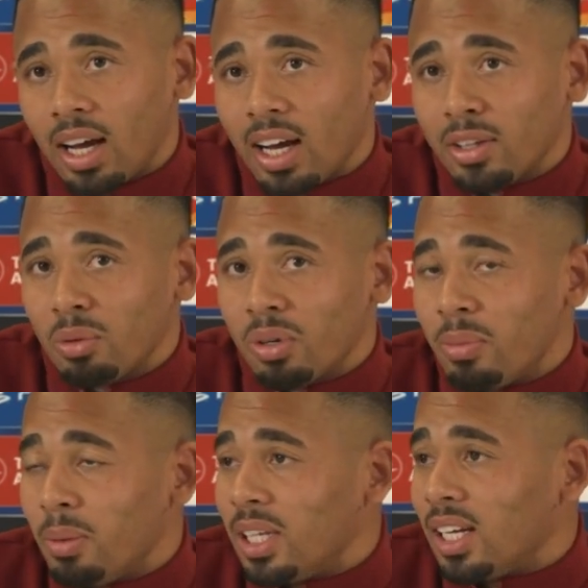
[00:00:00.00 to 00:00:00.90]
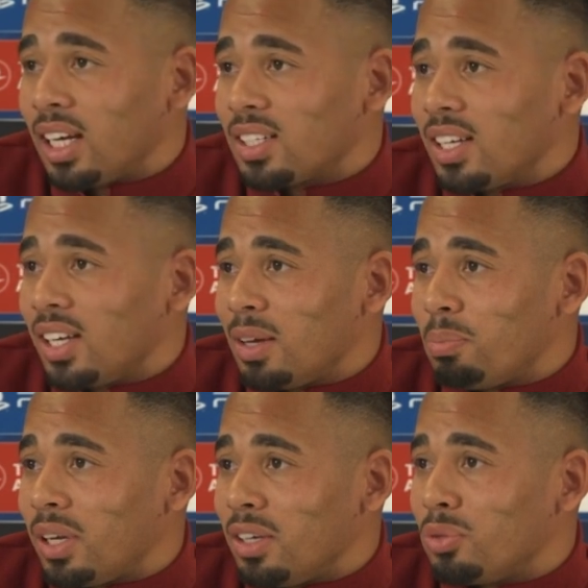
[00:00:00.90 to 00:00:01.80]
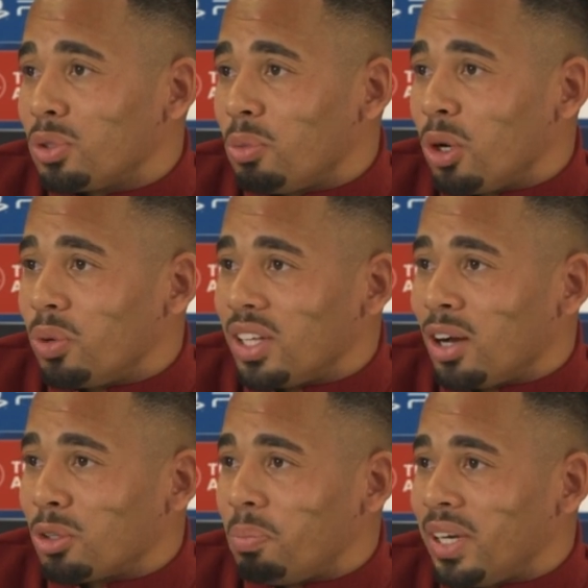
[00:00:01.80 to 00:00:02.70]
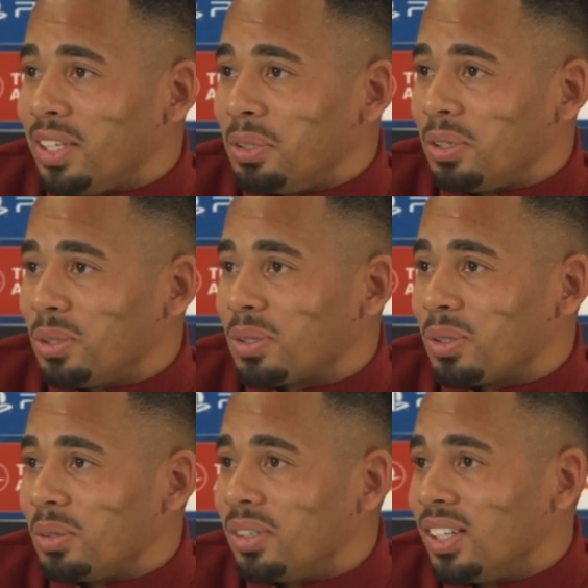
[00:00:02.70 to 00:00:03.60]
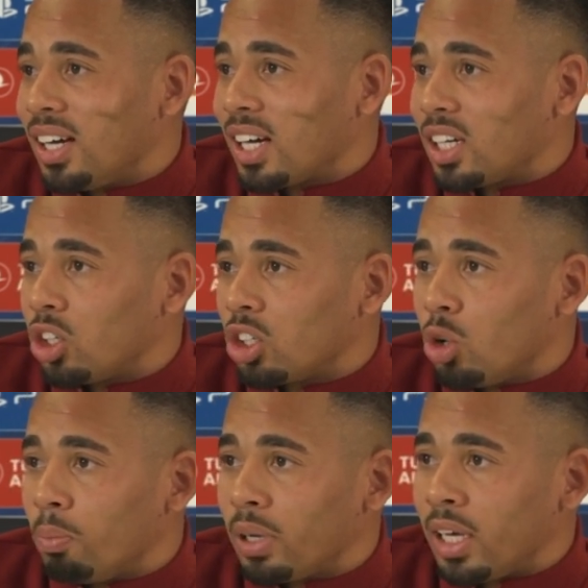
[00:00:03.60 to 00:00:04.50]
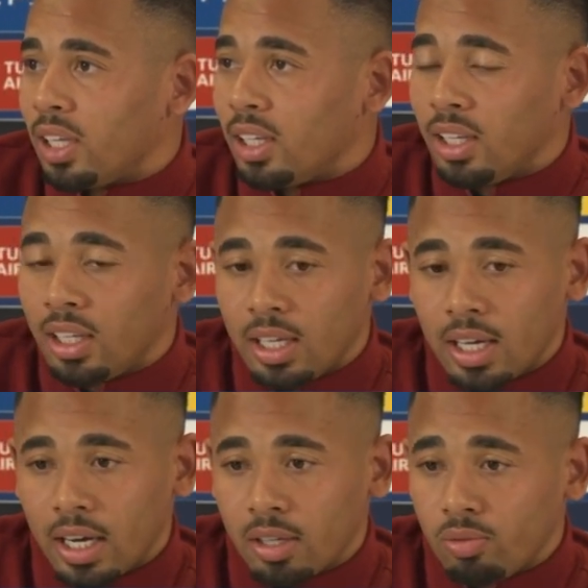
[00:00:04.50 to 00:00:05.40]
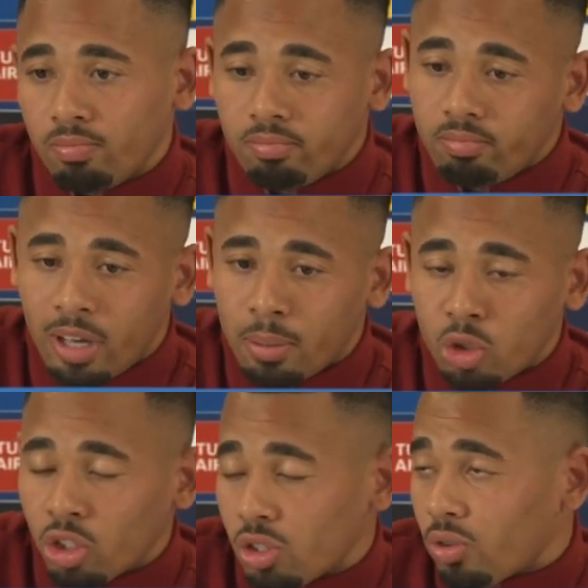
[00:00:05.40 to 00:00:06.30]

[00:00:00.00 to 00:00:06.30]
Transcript: I don't remember the last day I played football without pain, you know, so I cannot complain. I, I'm just